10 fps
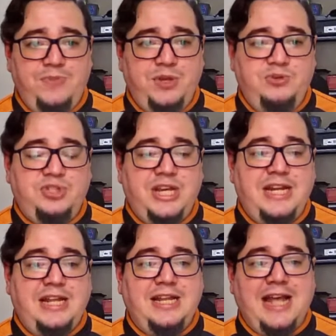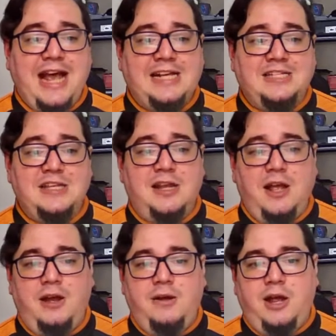you see that it has
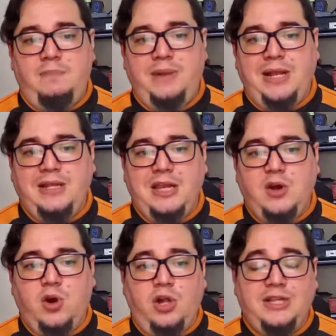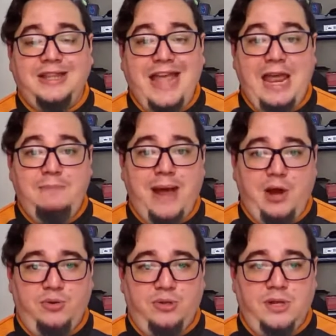an ability called
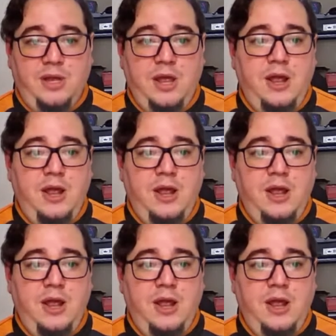Daybound.